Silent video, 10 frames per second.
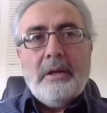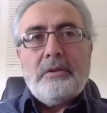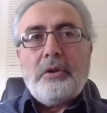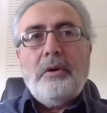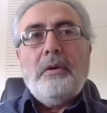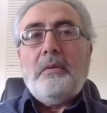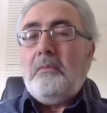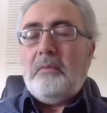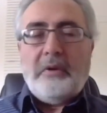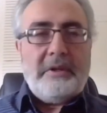
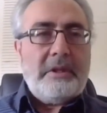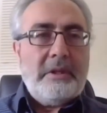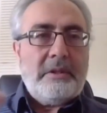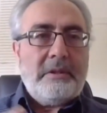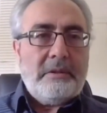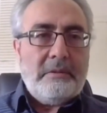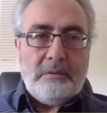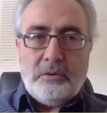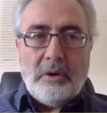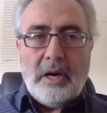So, for instance,
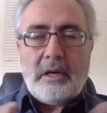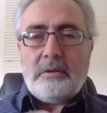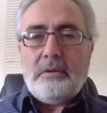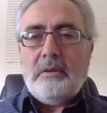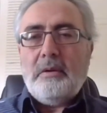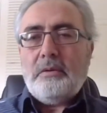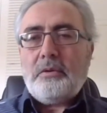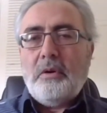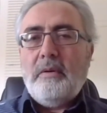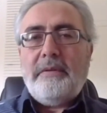you are
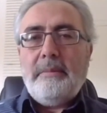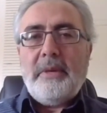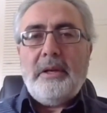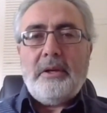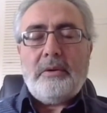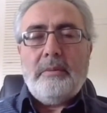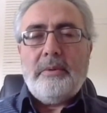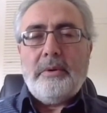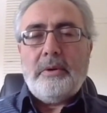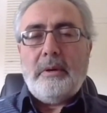so familiar
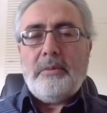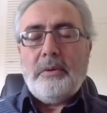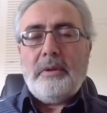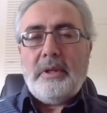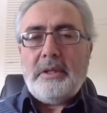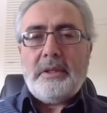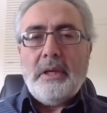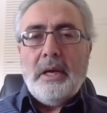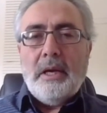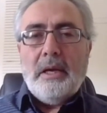about this,
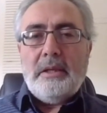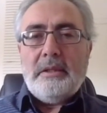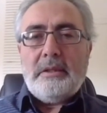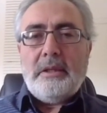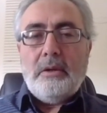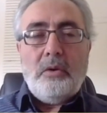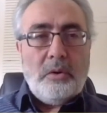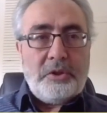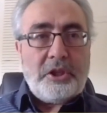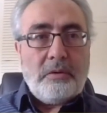is the
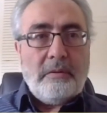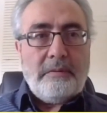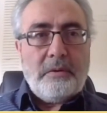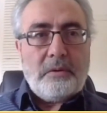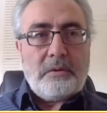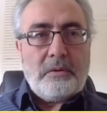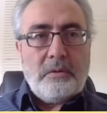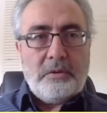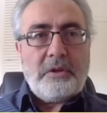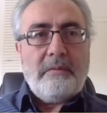logic, of course.
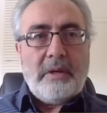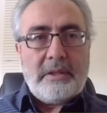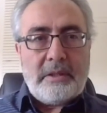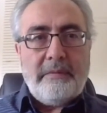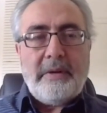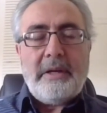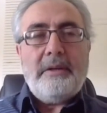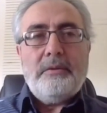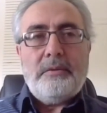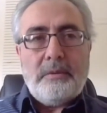Logic was the
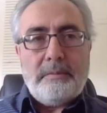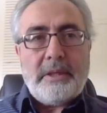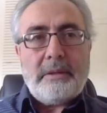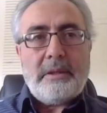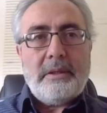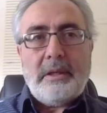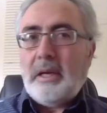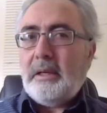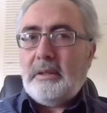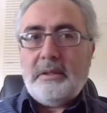very instrumental,
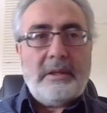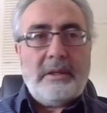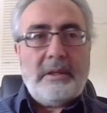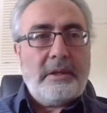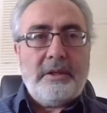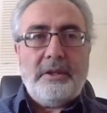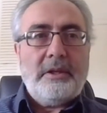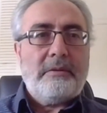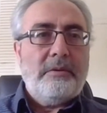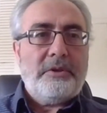and it is a
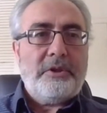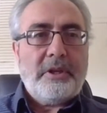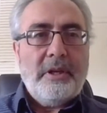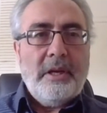Greek logic.